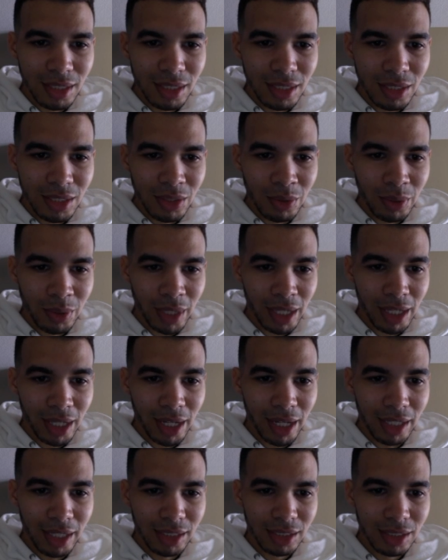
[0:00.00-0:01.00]
Okay,
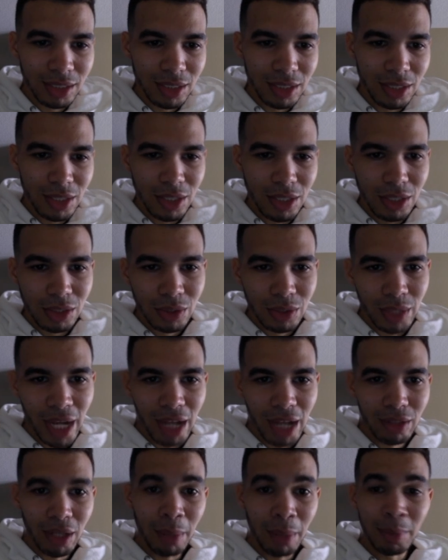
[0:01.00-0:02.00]
guys. So
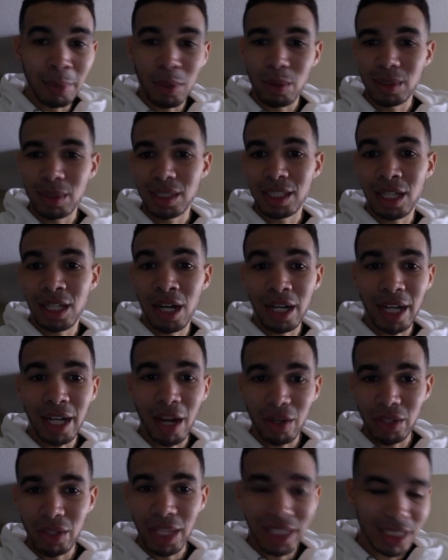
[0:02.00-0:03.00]
now I'm going to go
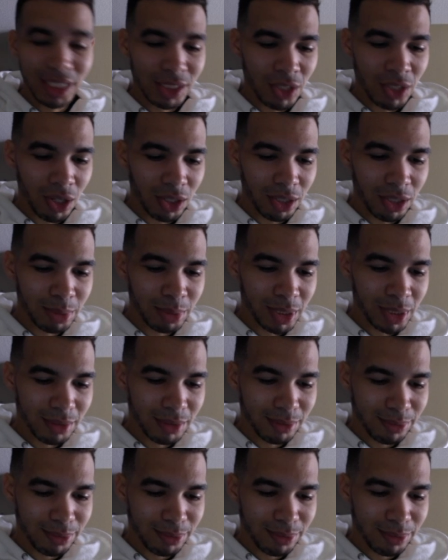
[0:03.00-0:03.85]
calculate this all up here.